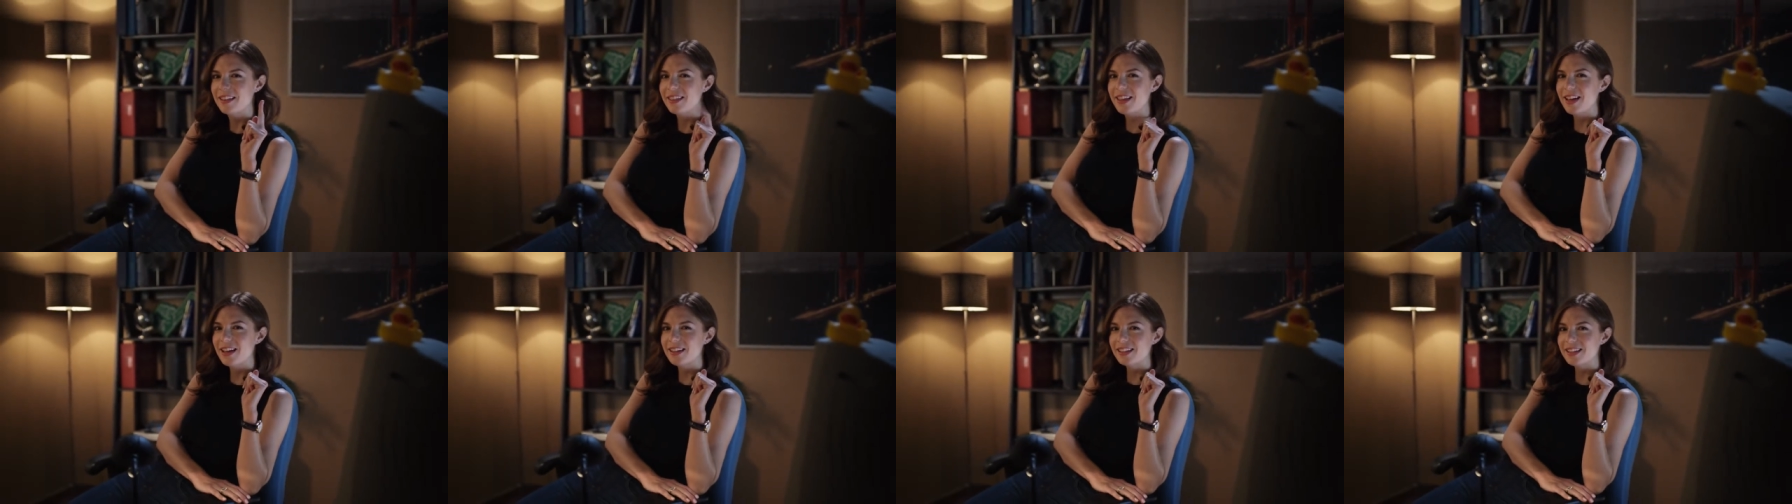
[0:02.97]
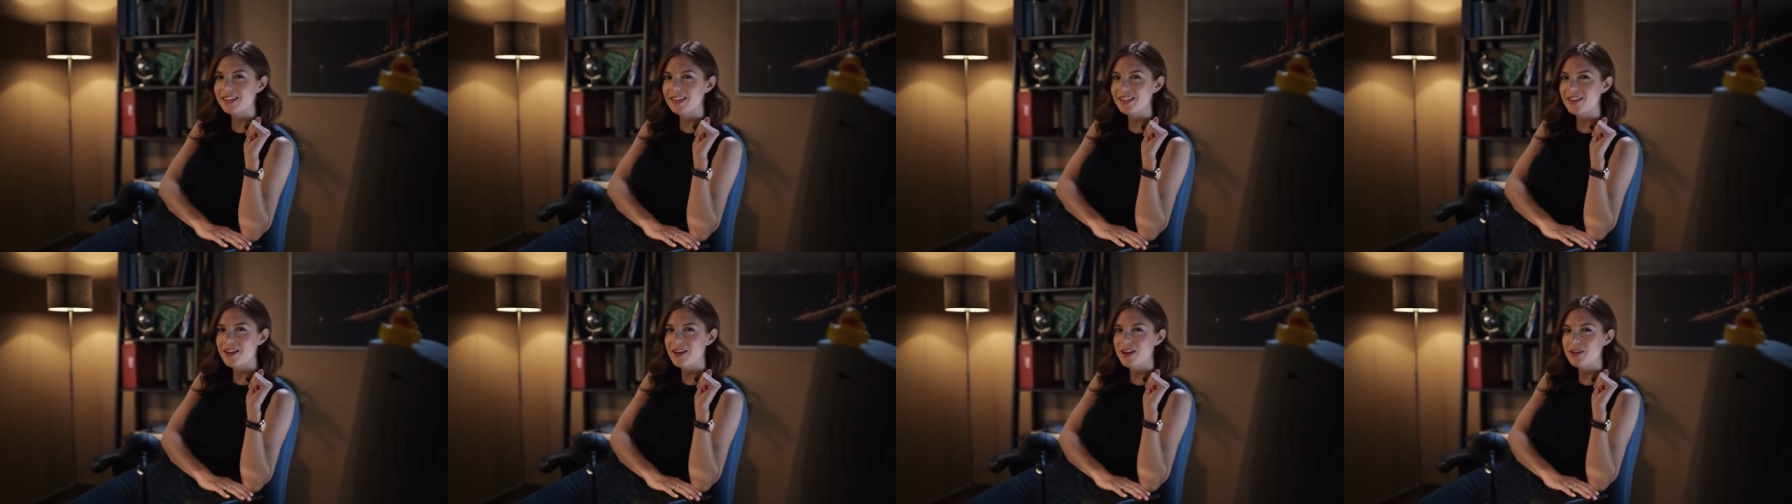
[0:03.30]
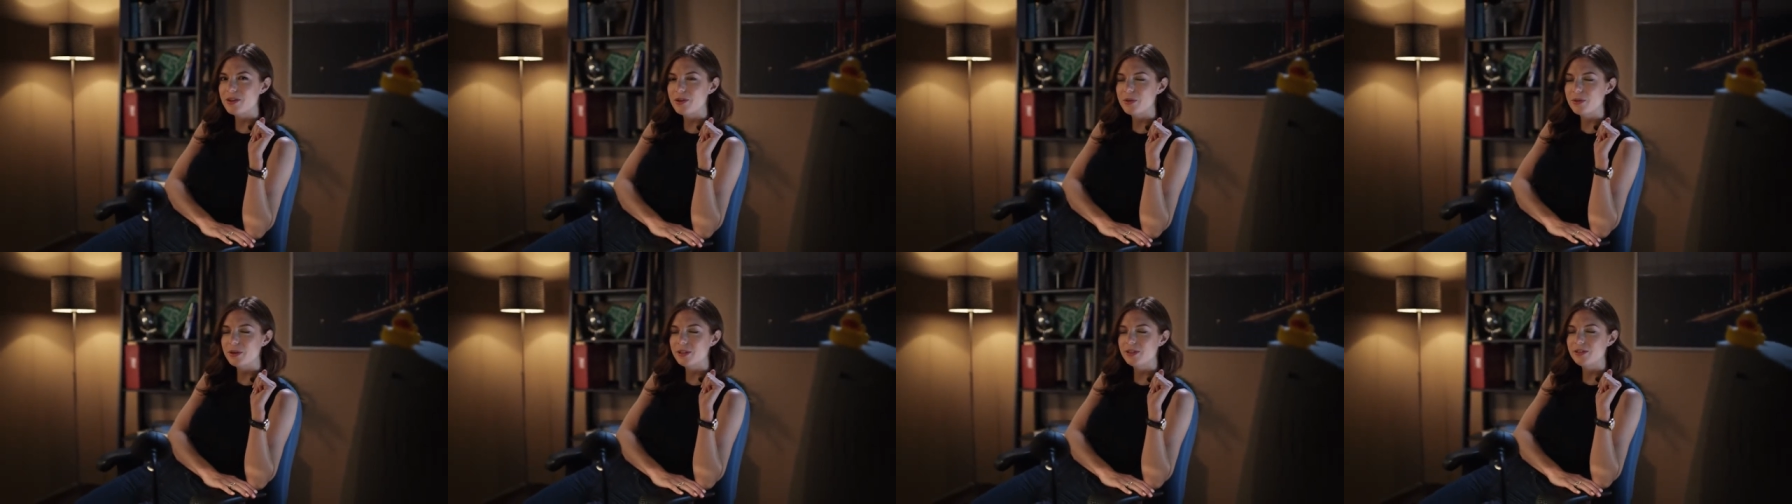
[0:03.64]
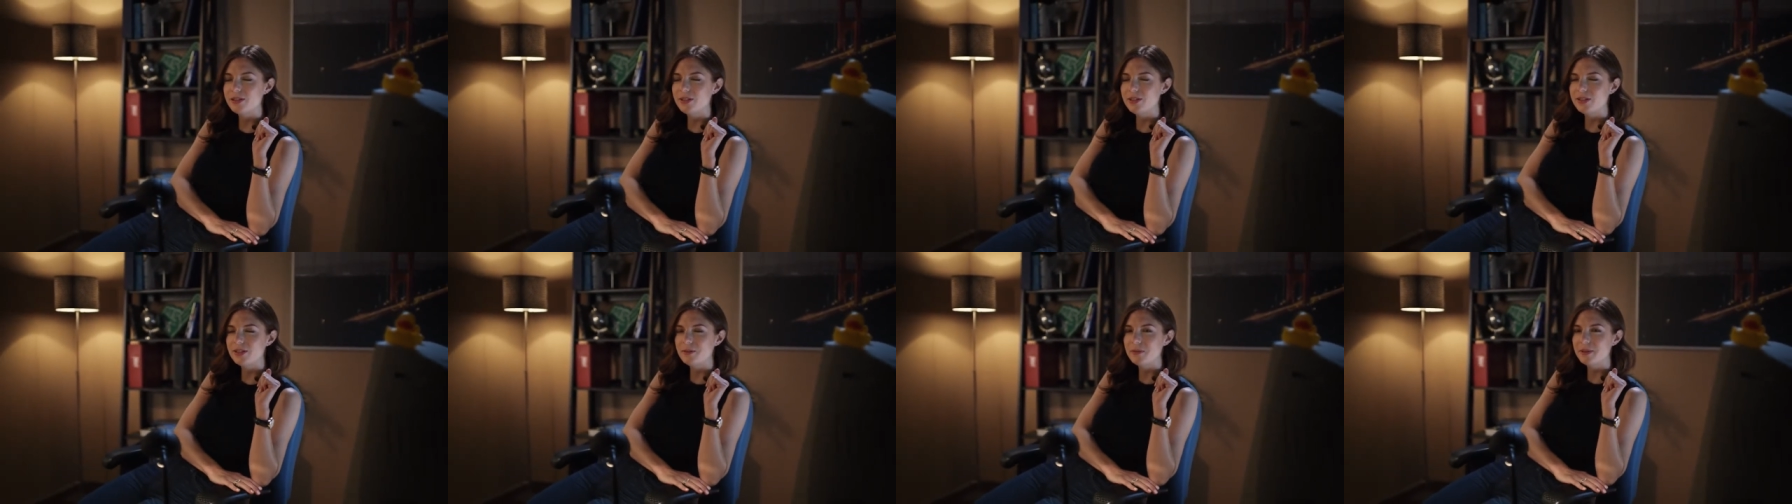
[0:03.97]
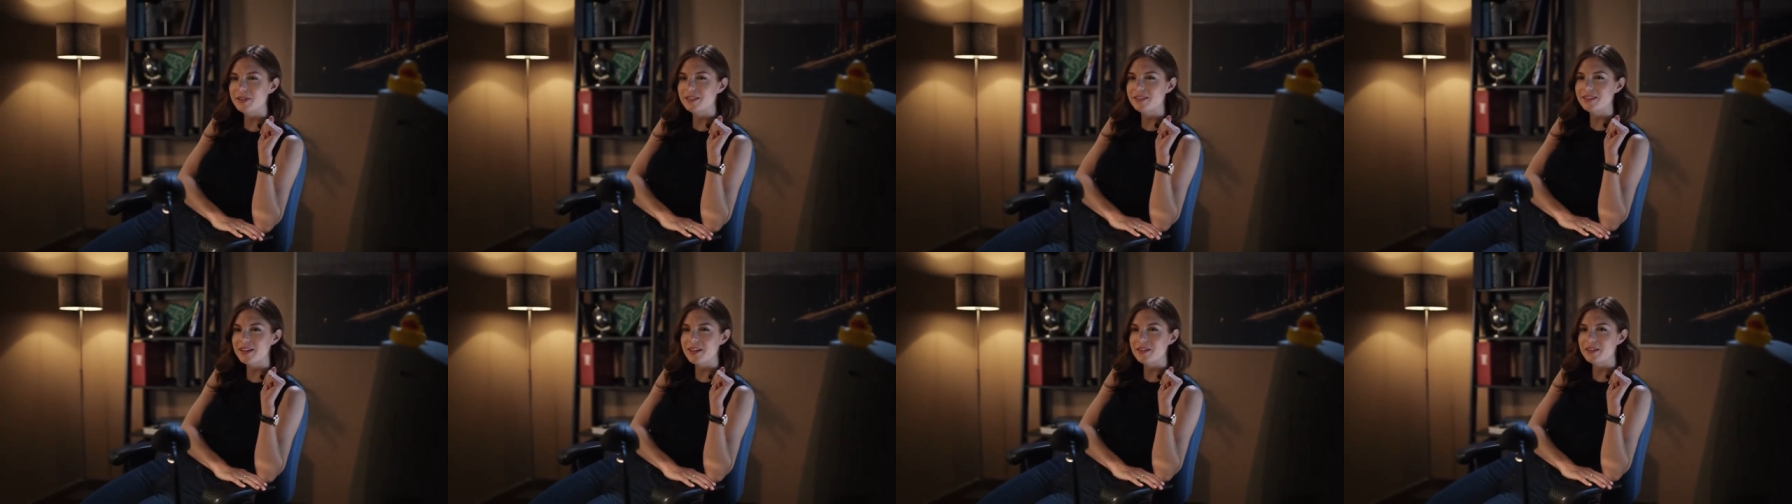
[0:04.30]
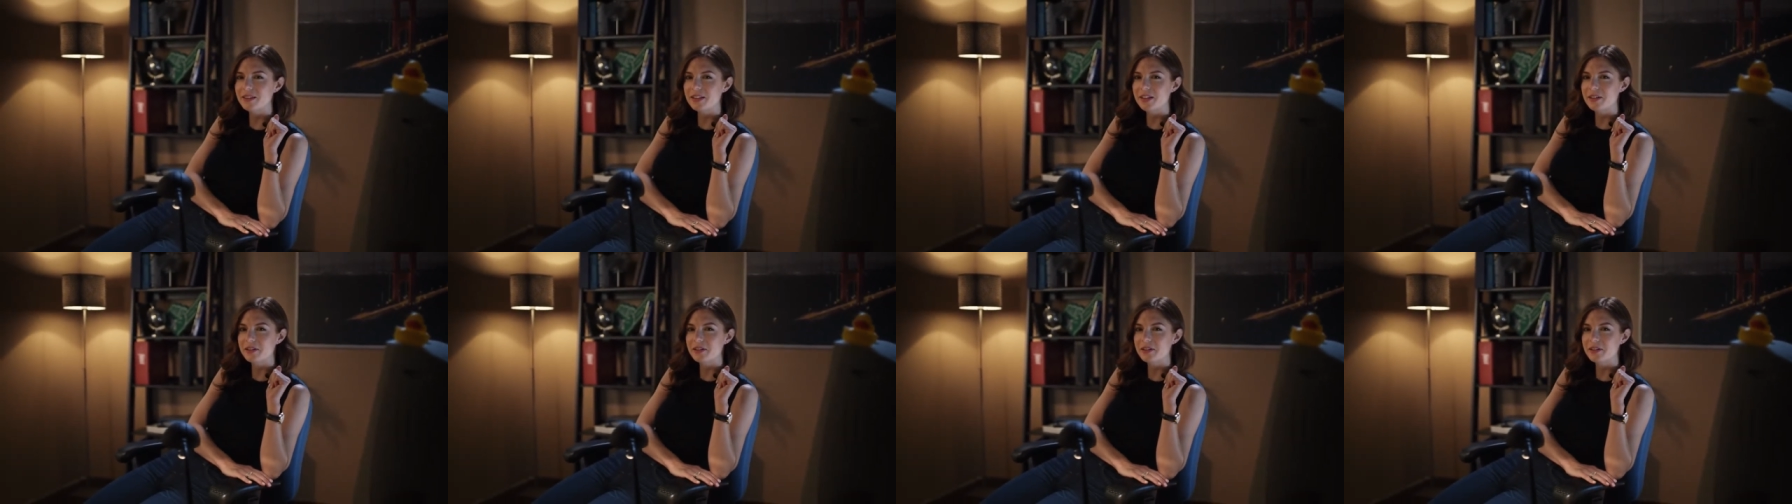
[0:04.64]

That eon noise used to be the sound of